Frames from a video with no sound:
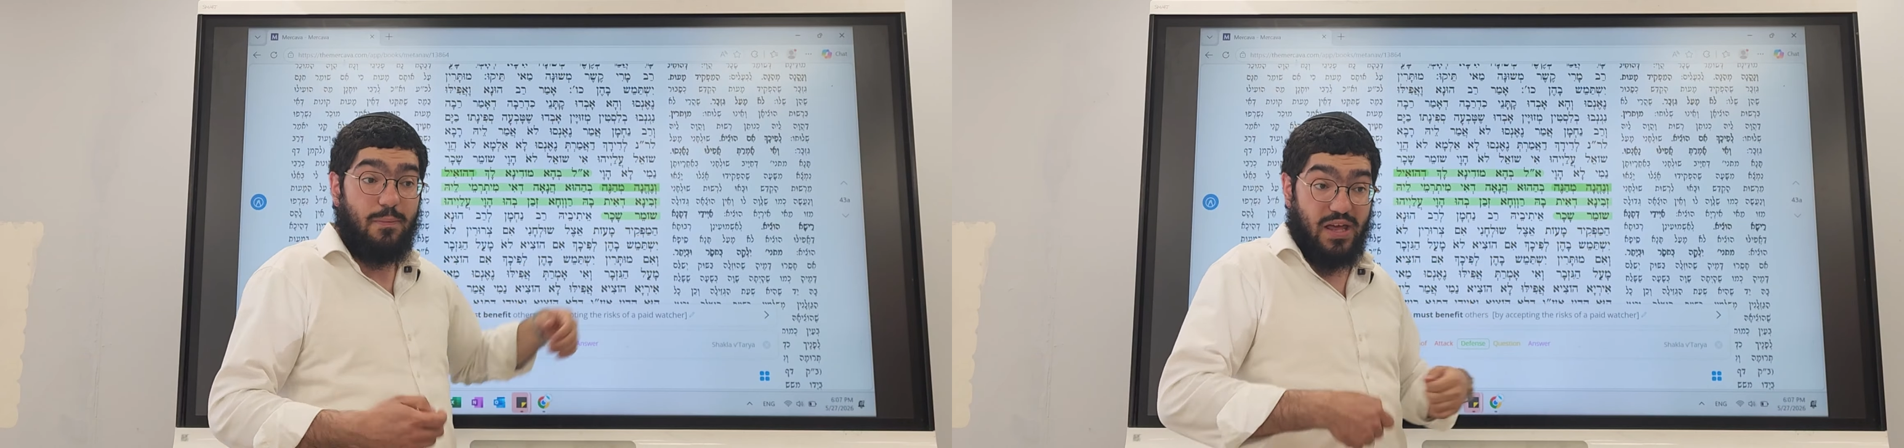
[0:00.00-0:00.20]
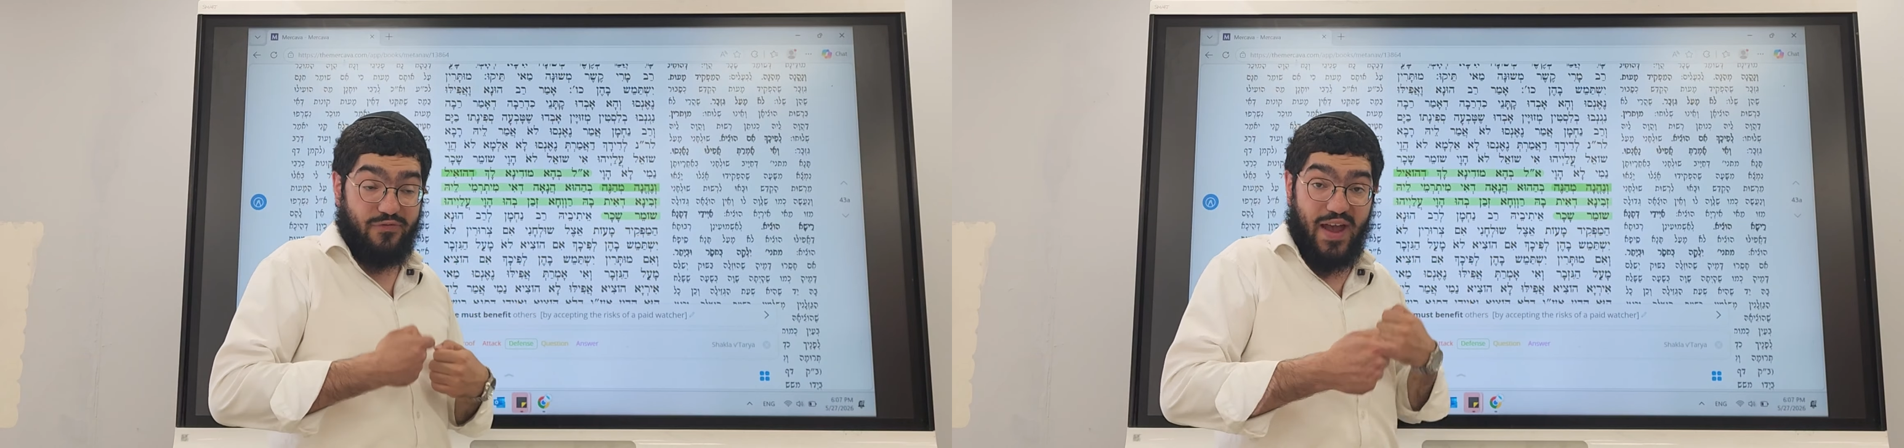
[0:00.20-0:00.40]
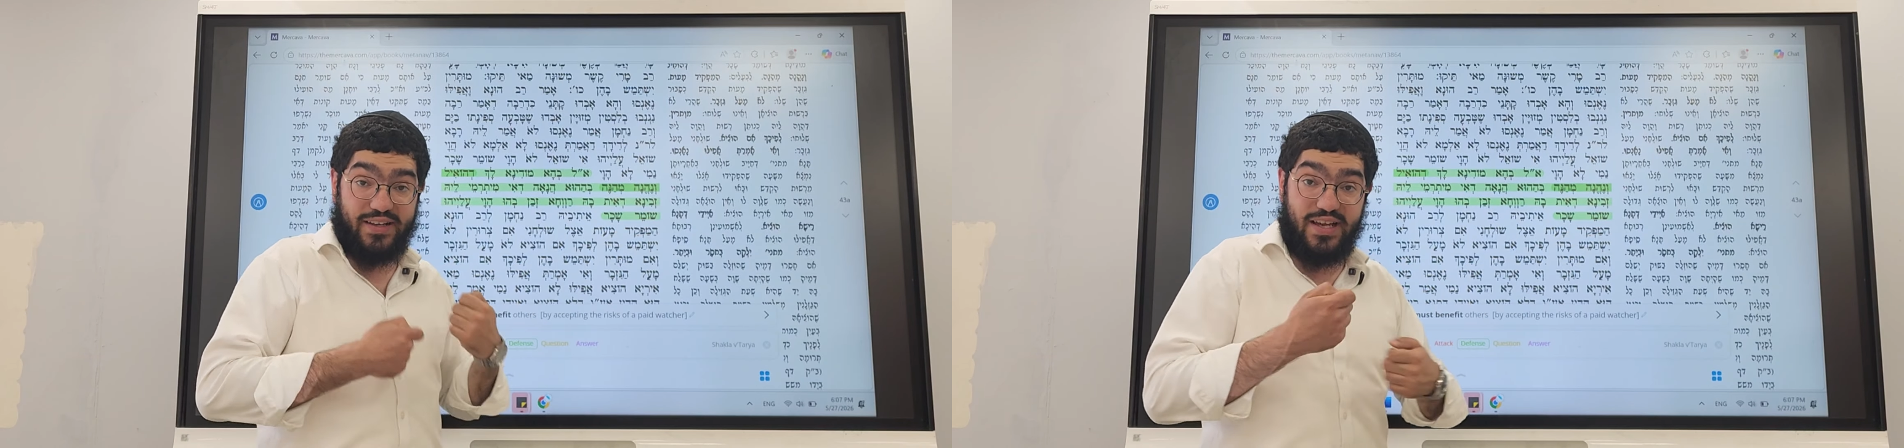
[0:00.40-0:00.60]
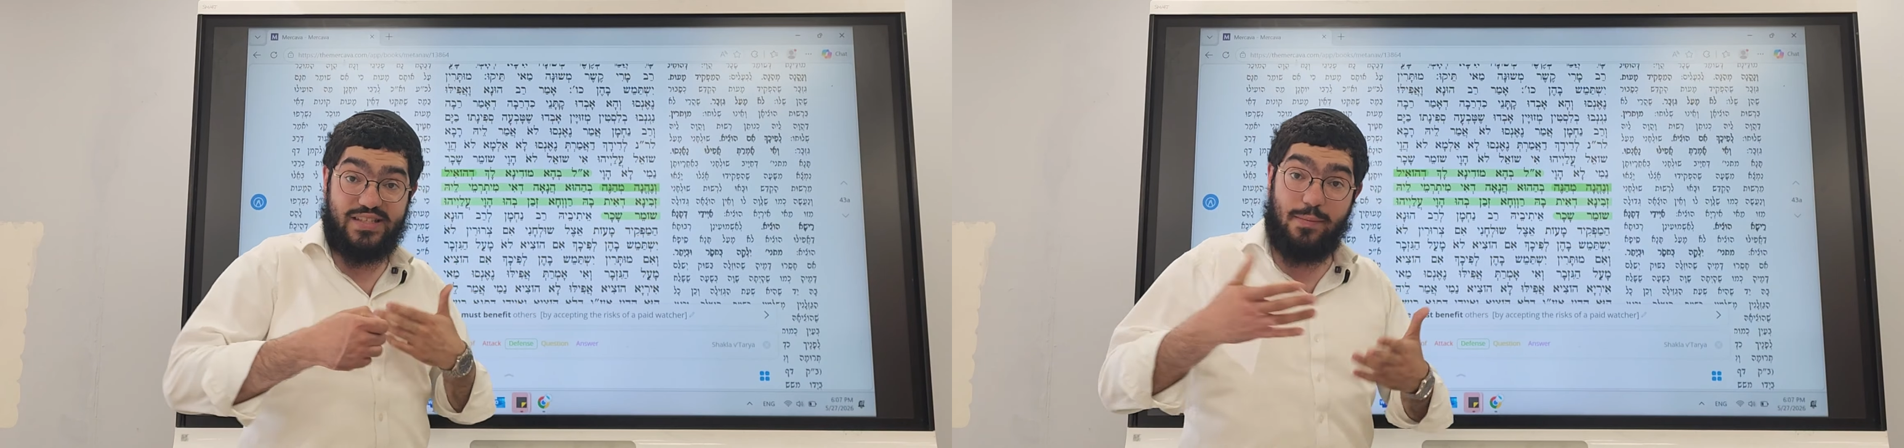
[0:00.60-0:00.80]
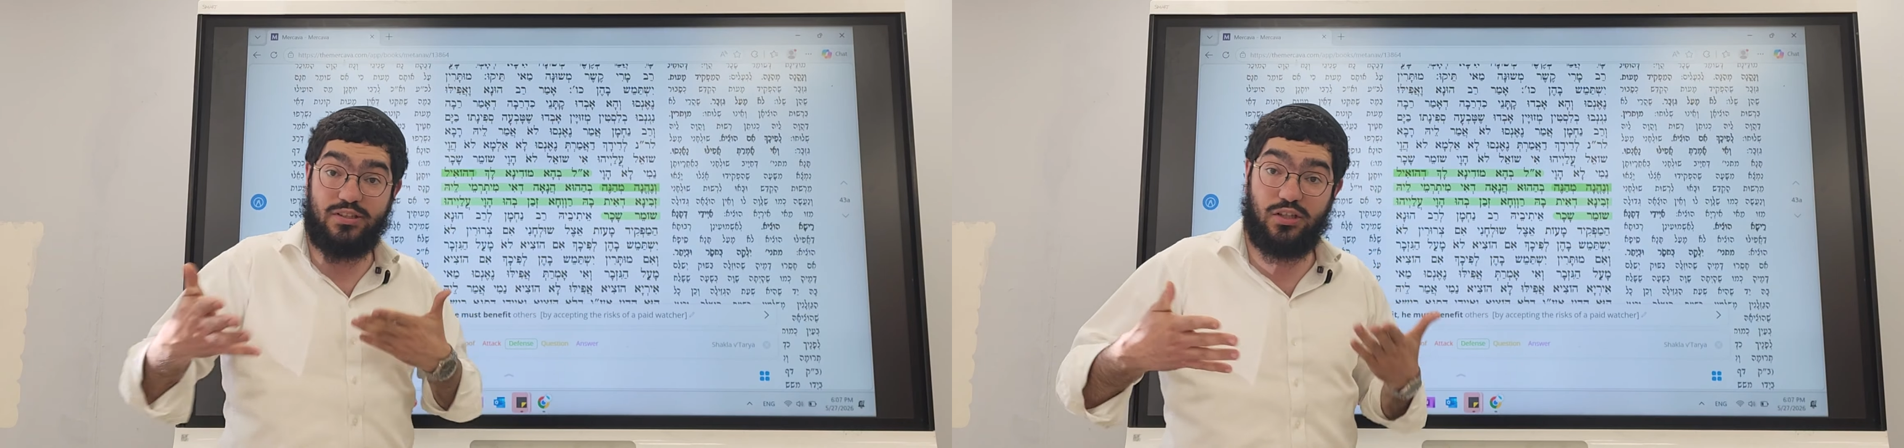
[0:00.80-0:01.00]
by the fact that he's
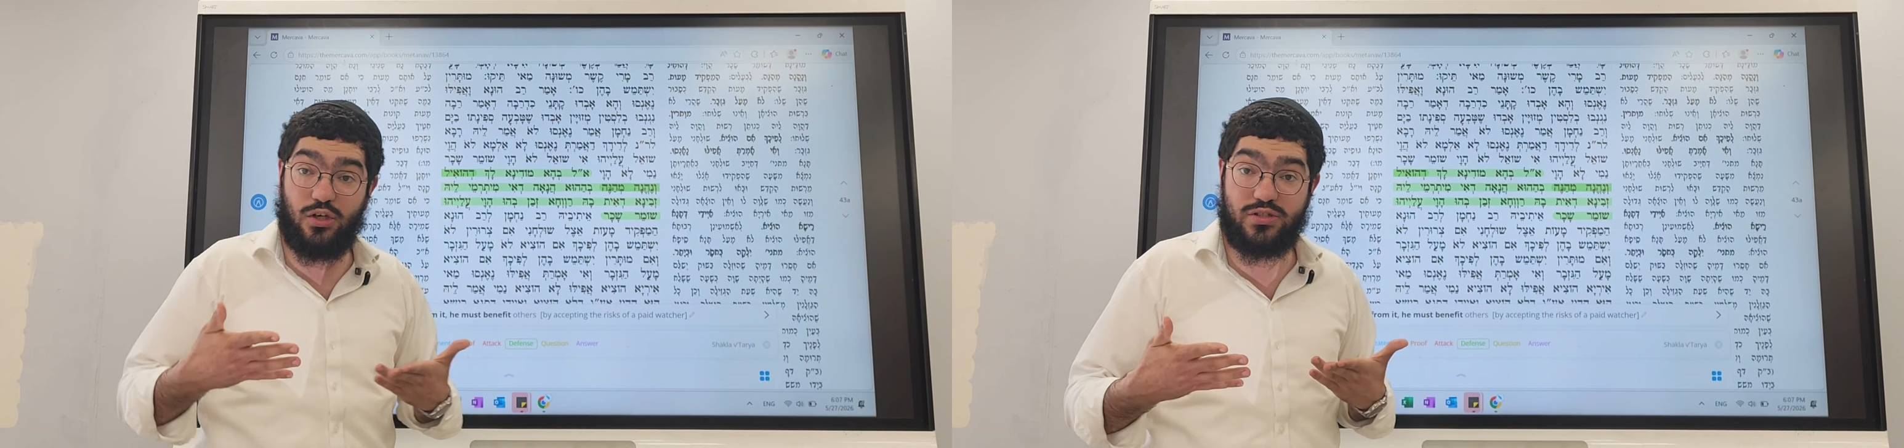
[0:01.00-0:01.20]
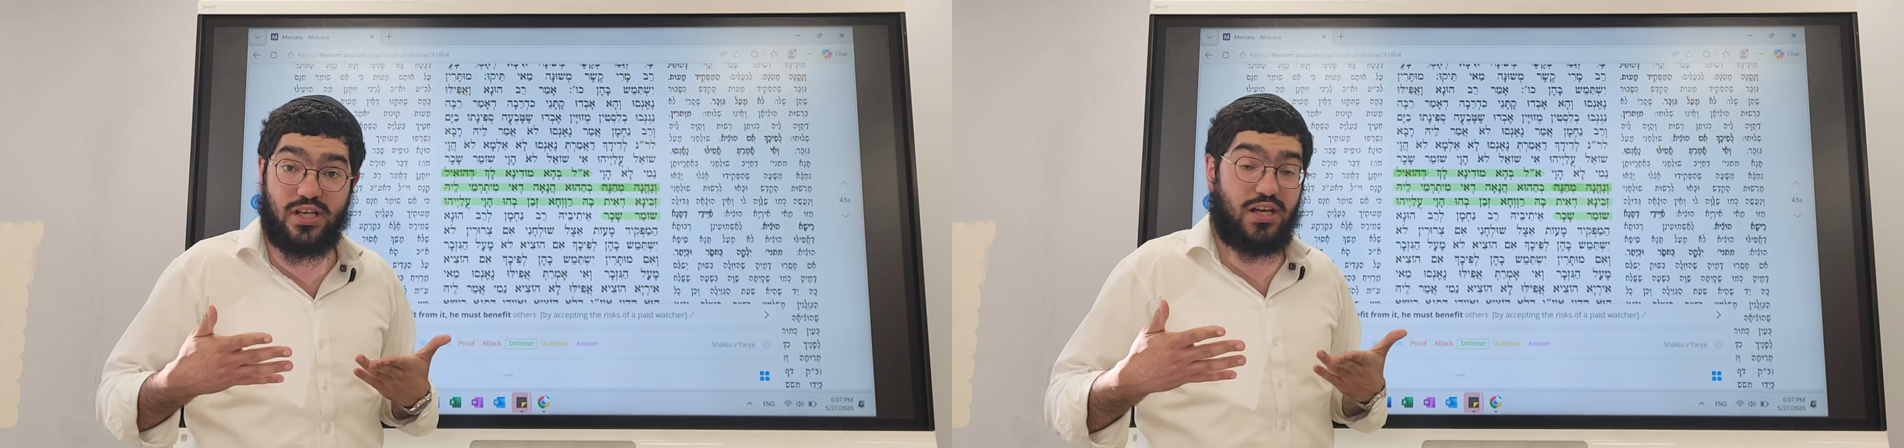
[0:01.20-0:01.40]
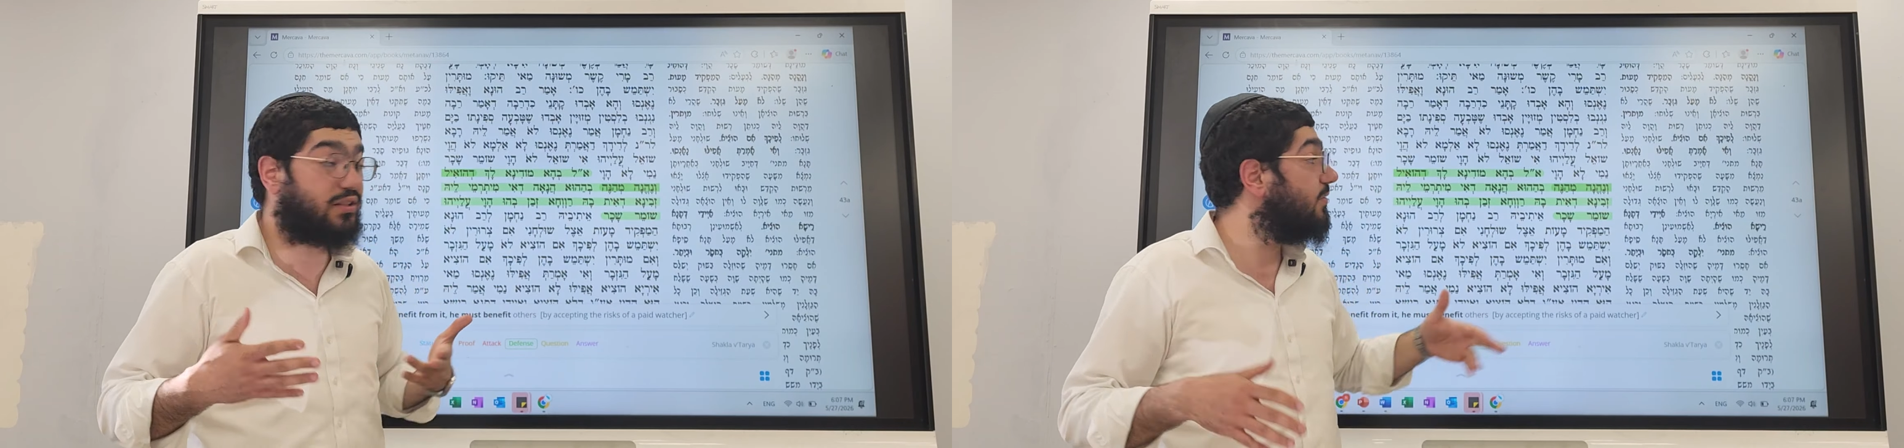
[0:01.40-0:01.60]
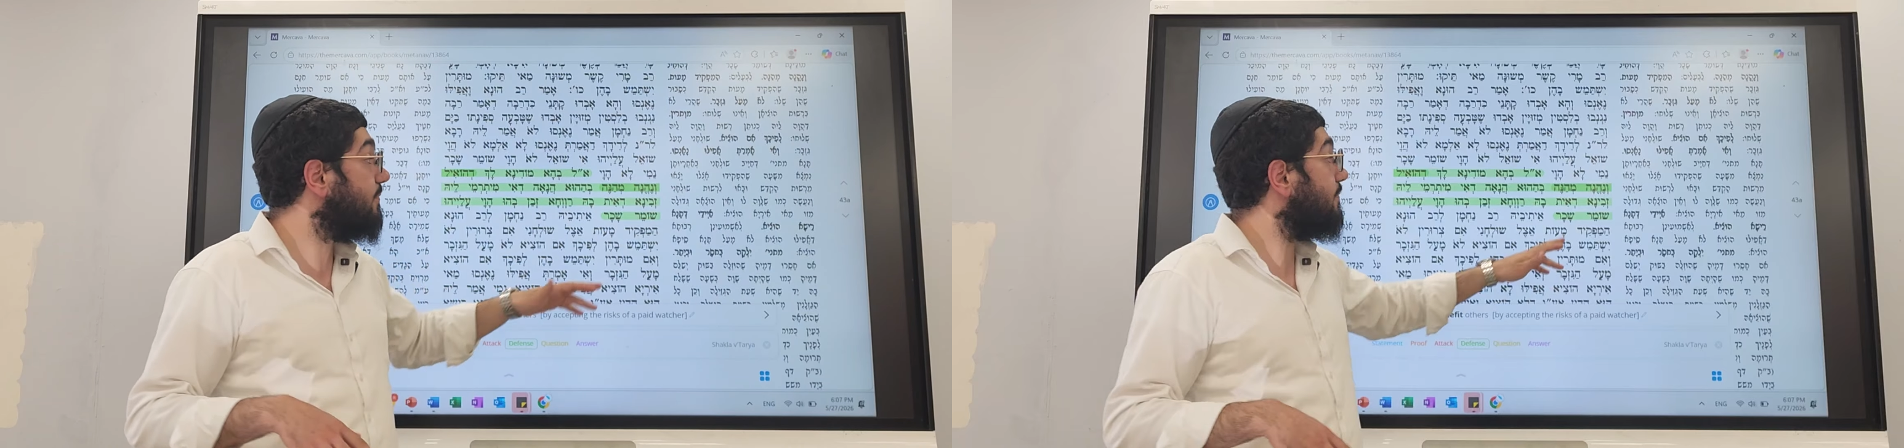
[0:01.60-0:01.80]
able to use it,